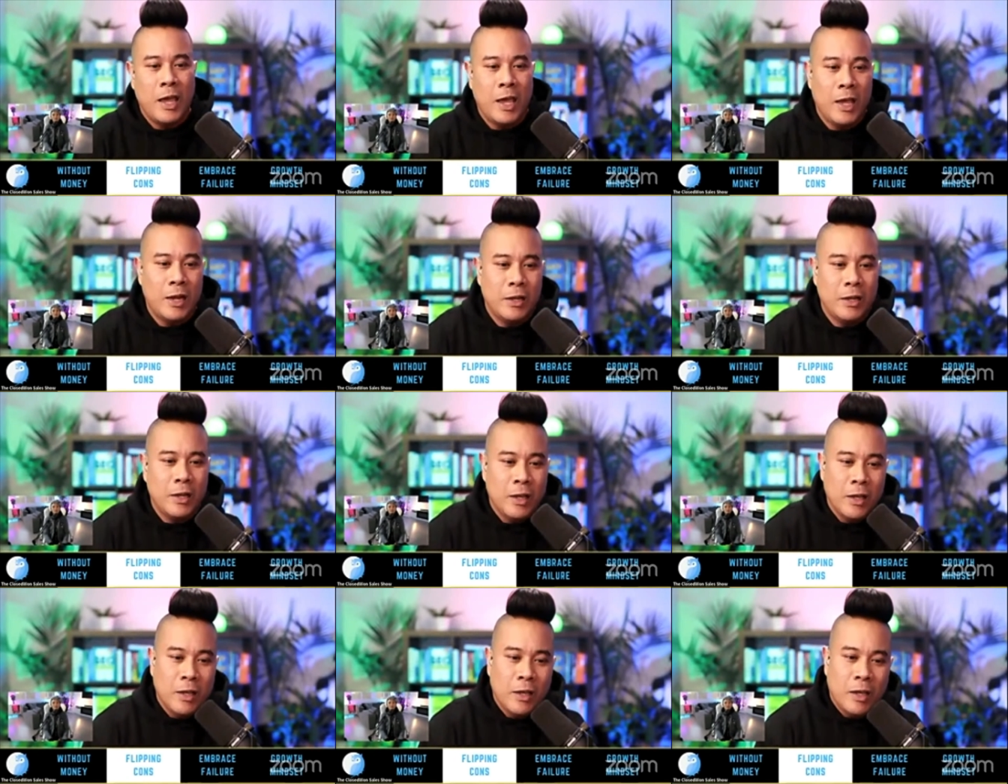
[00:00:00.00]
And
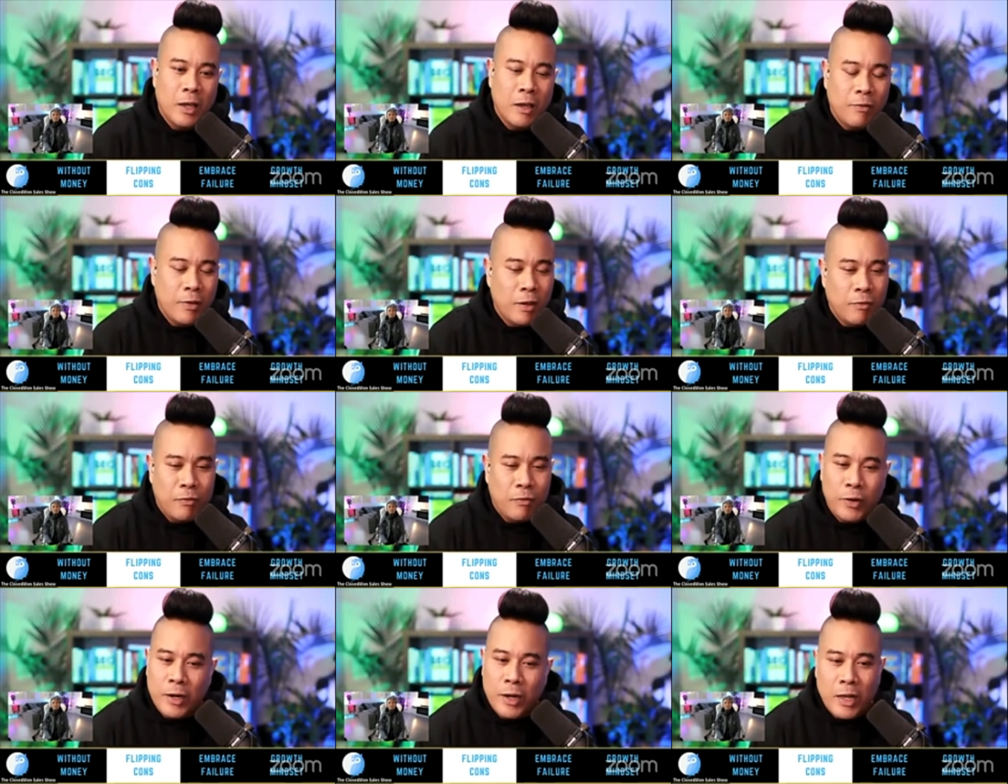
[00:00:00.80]
if
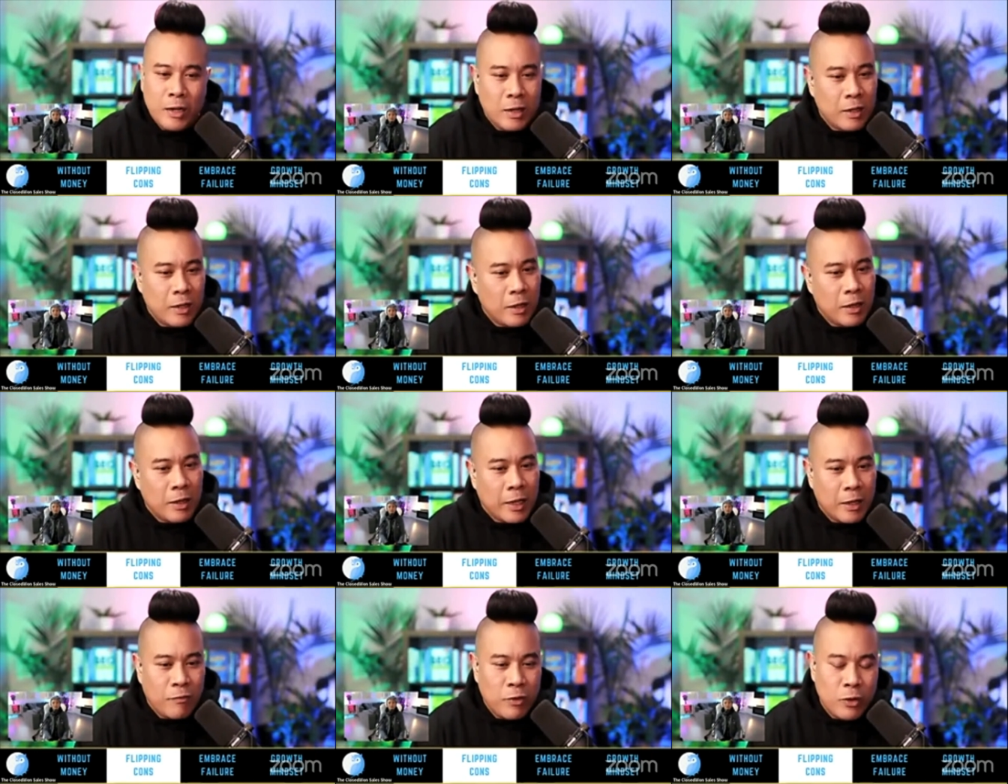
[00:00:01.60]
you're not
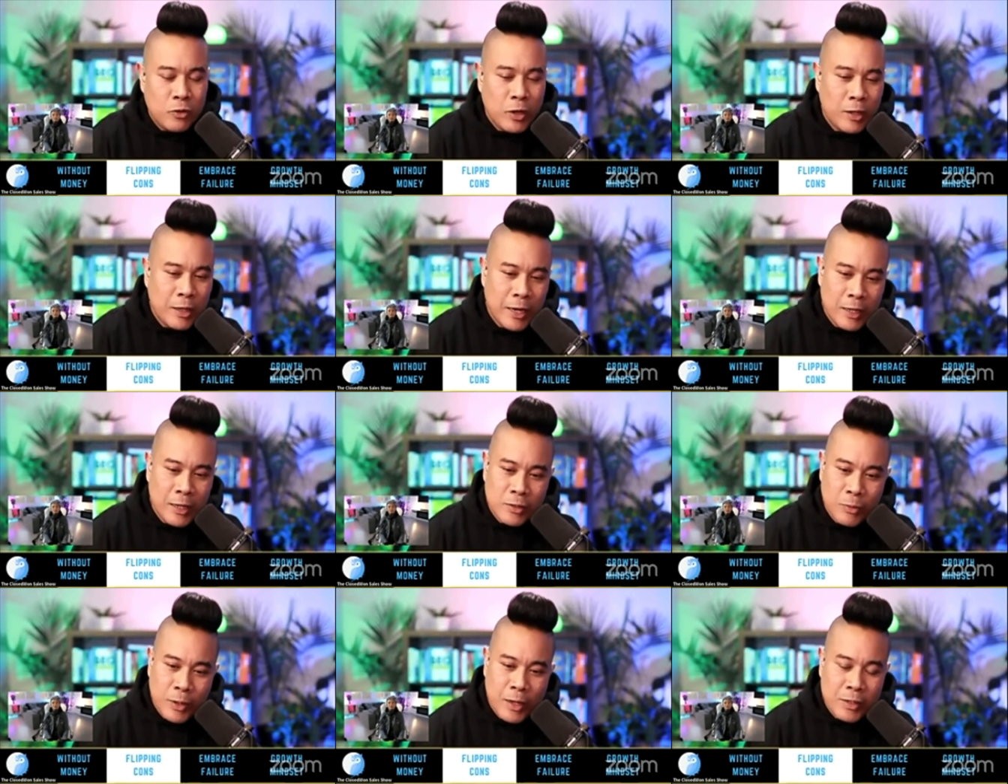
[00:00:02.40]
if you try to
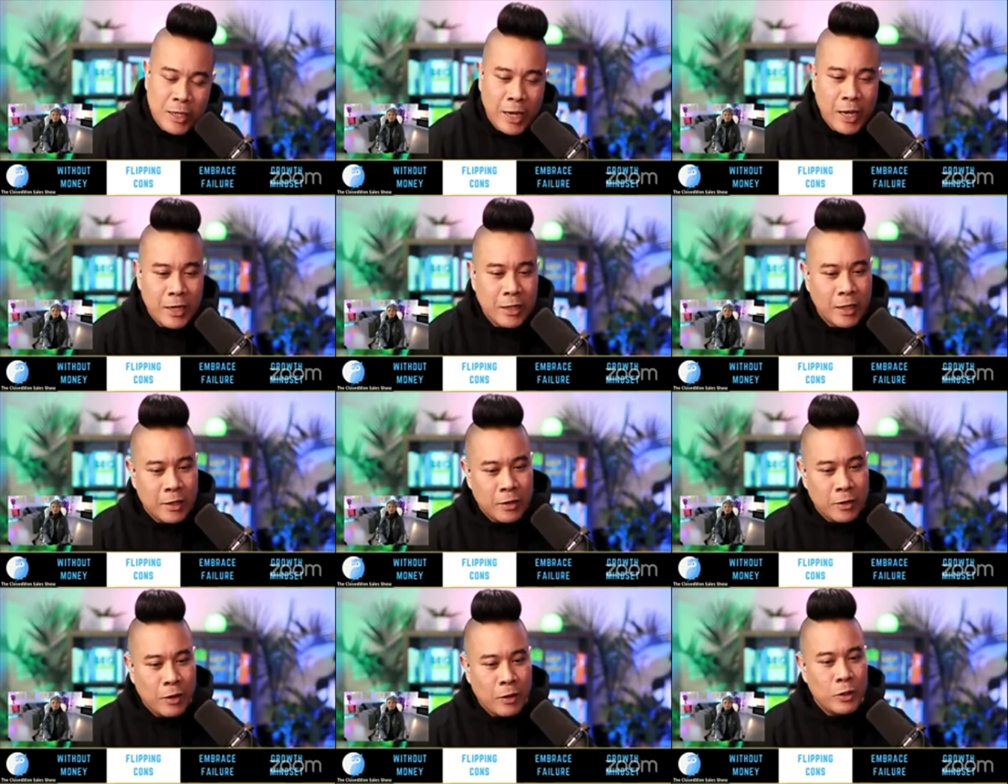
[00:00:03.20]
let someone else handle
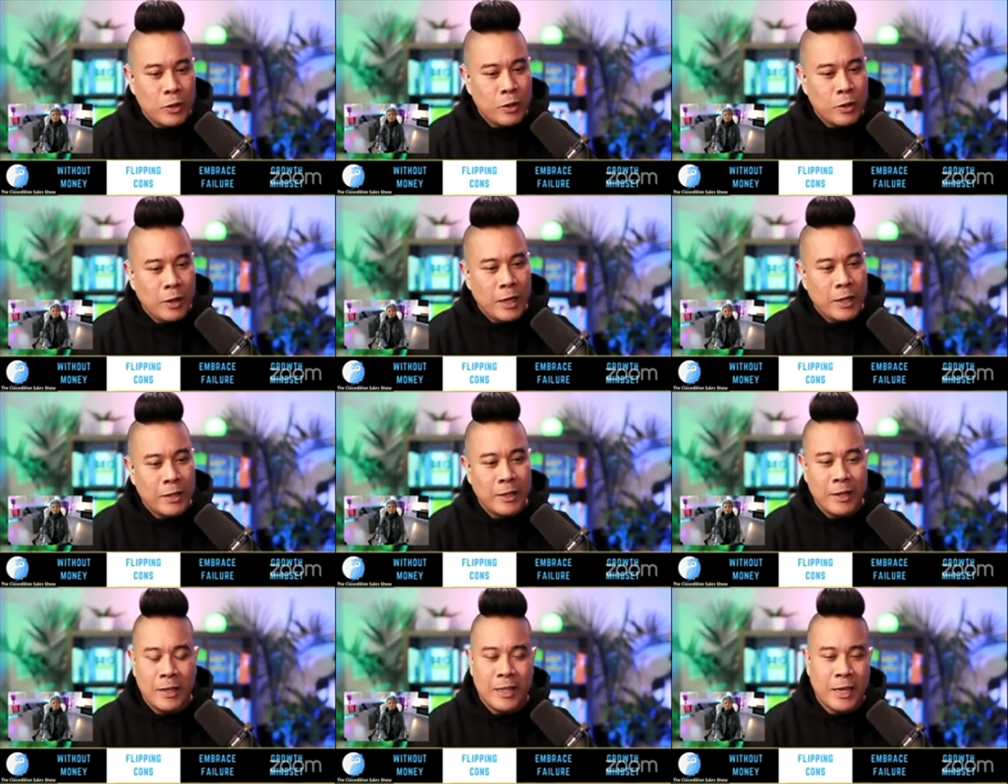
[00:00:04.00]
it and you don't
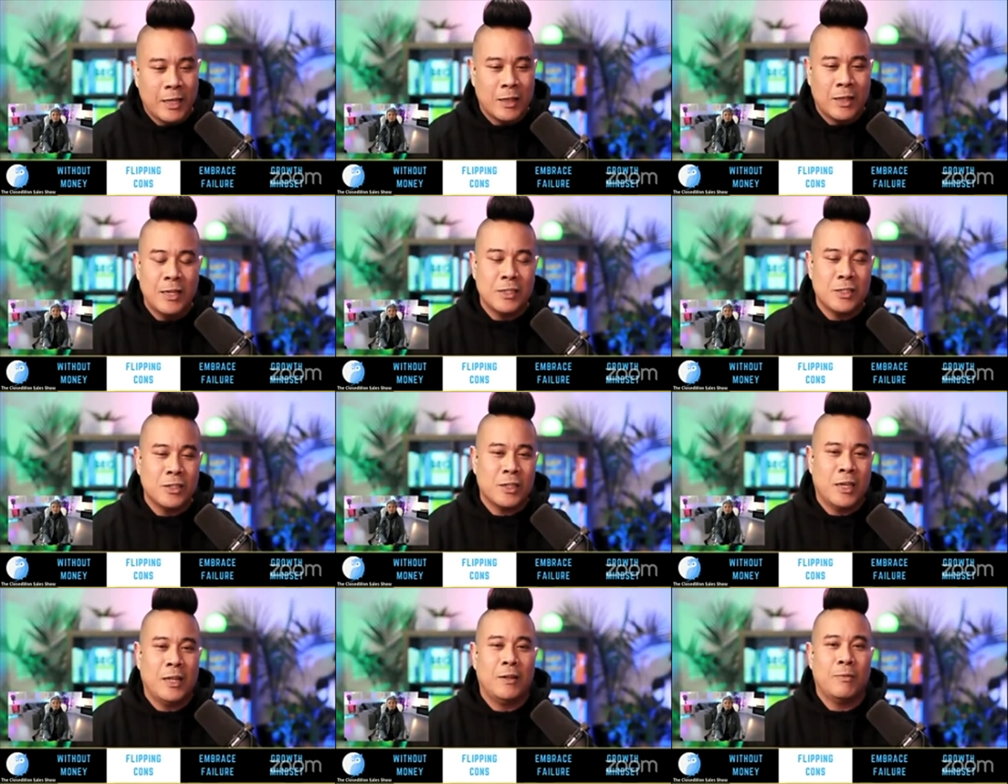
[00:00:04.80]
handle it, things
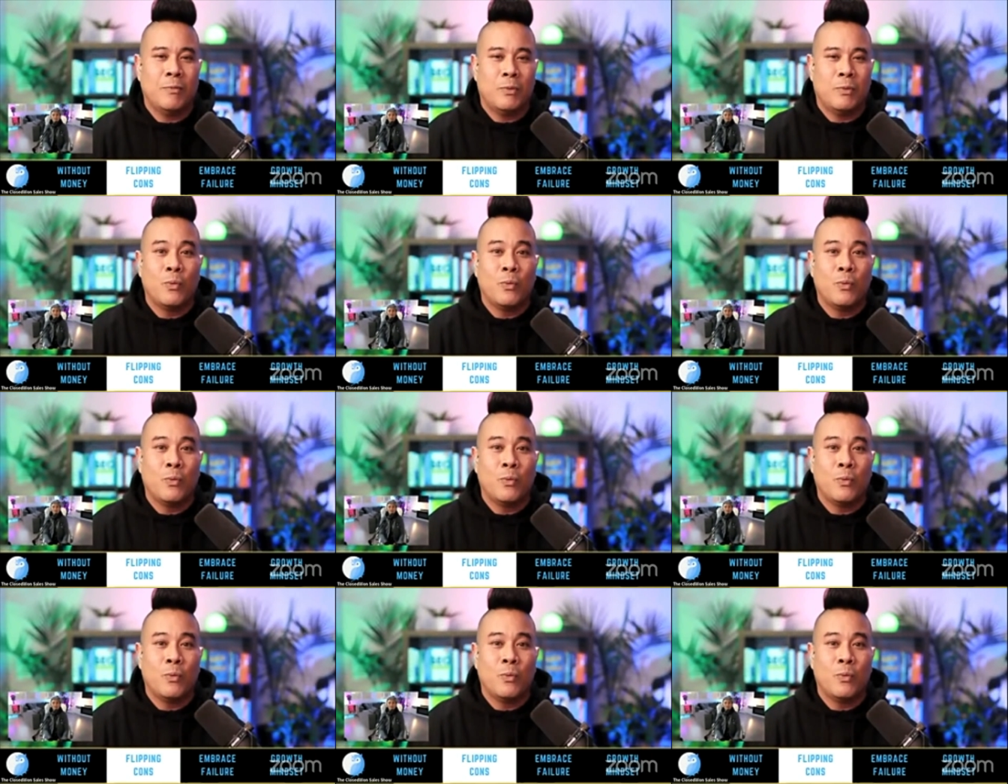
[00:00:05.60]
just get